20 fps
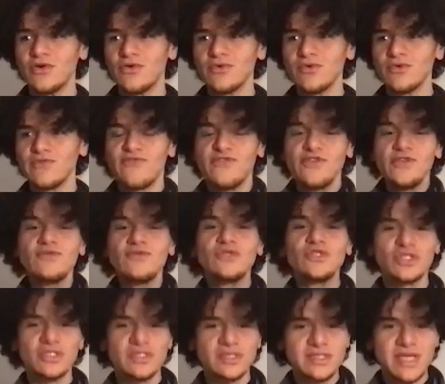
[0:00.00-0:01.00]

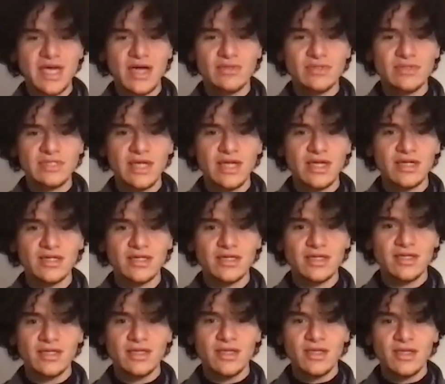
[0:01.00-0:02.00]
fusion sounds like.
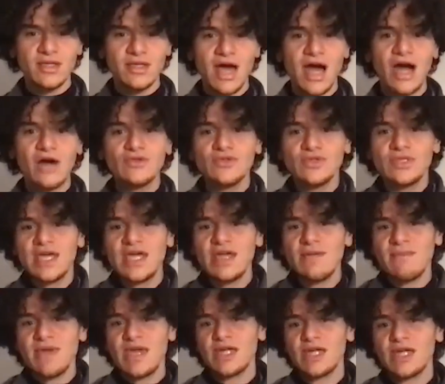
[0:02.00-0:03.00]
How do they
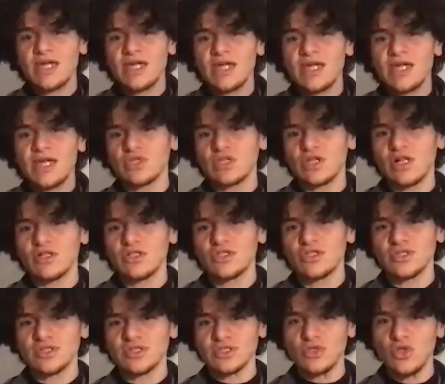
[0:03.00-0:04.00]
make their own
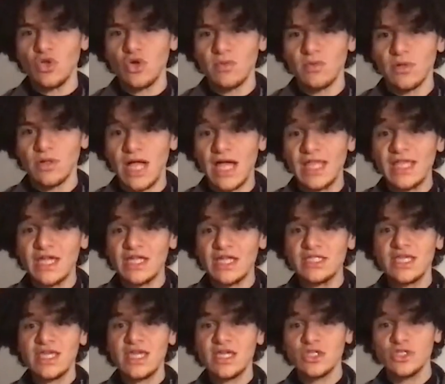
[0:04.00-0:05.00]
cultures global? And I
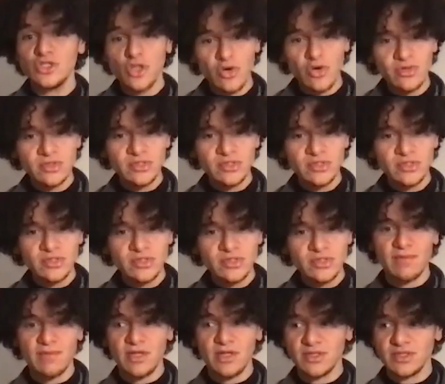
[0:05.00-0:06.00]
take notes from that,
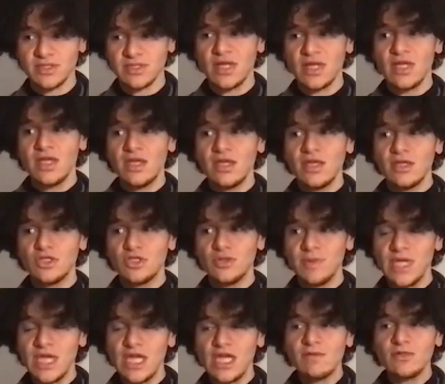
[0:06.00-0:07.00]
because to
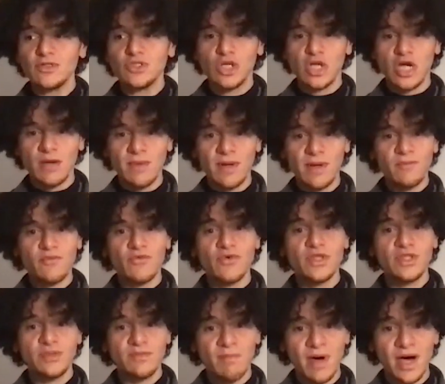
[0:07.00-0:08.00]
be able to come up
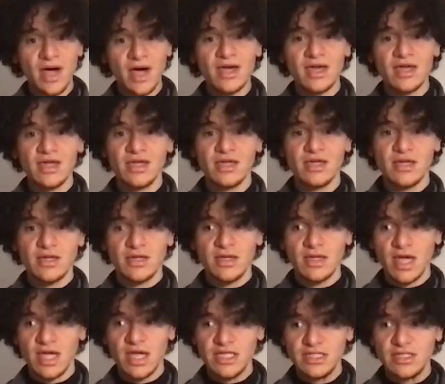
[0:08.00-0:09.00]
with my
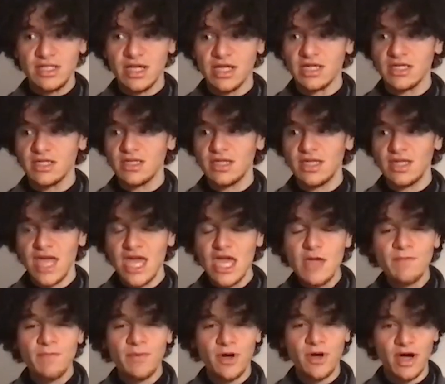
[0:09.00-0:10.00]
I like
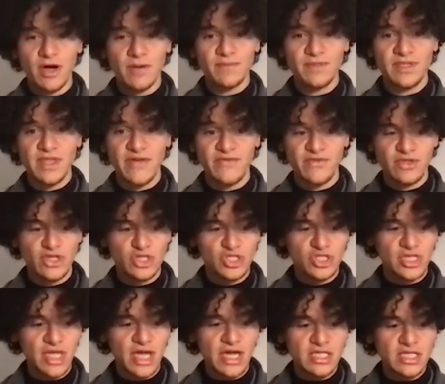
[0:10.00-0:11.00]
a pop
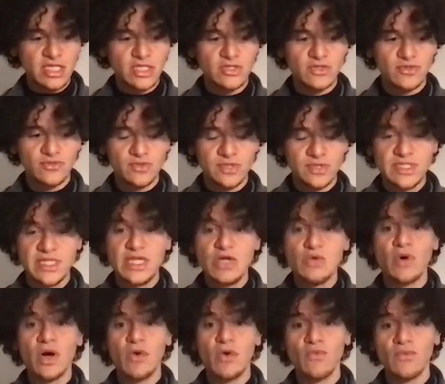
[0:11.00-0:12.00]
definition. I need to see
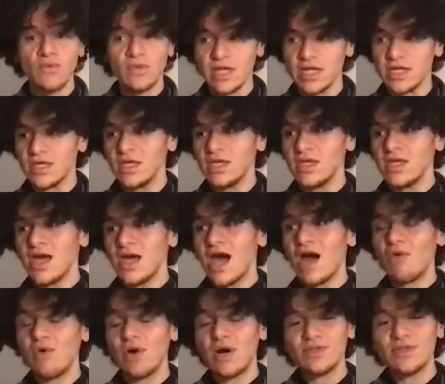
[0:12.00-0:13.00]
what like
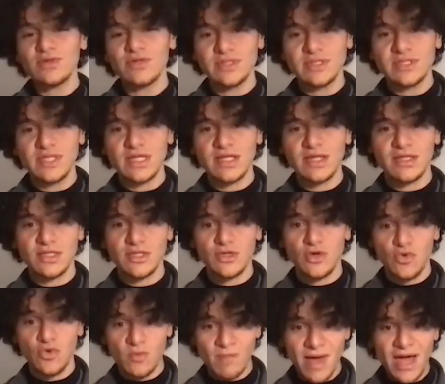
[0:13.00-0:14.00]
how others did it
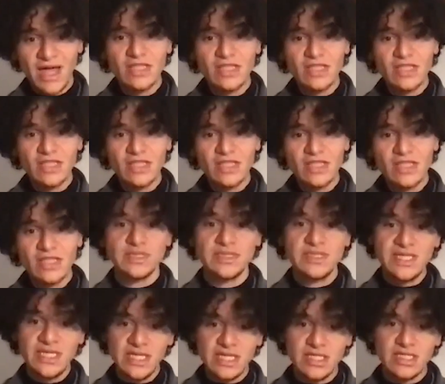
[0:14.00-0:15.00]
who managed to
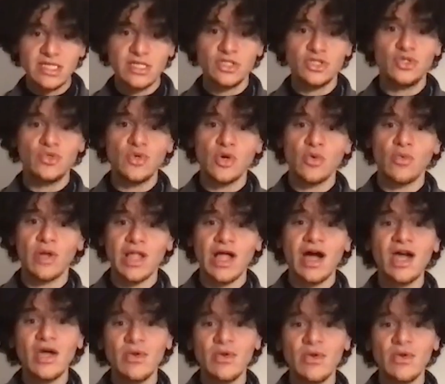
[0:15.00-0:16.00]
succeed in doing what I
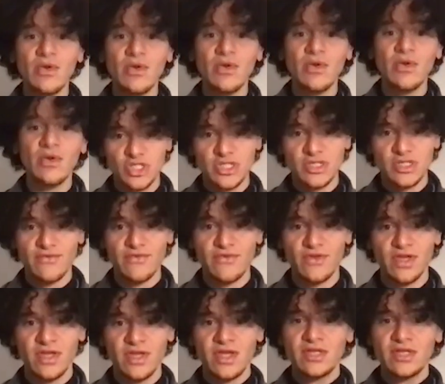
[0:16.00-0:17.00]
want to achieve.
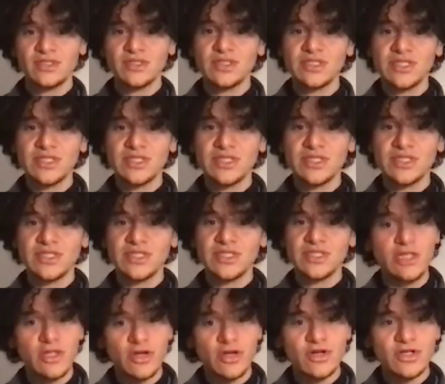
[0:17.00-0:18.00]
So it's kind of like
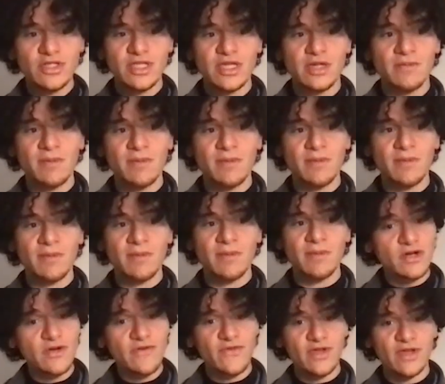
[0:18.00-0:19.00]
learning by
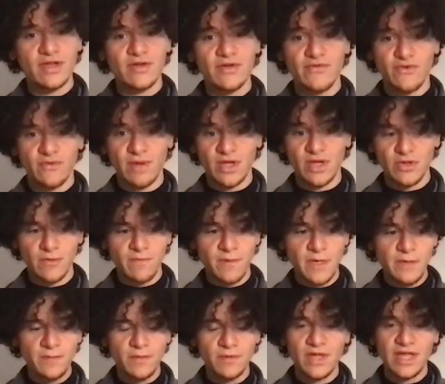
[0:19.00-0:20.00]
observing from other
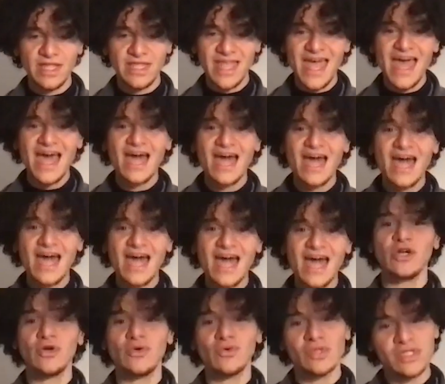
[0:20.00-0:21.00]
people and adding my
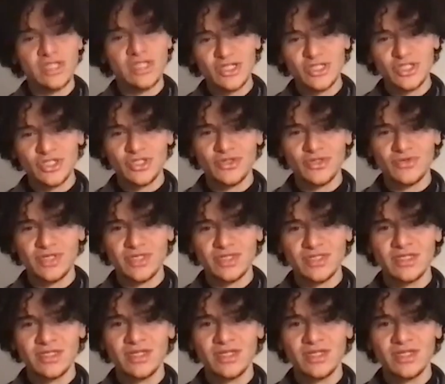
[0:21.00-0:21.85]
own touch to it.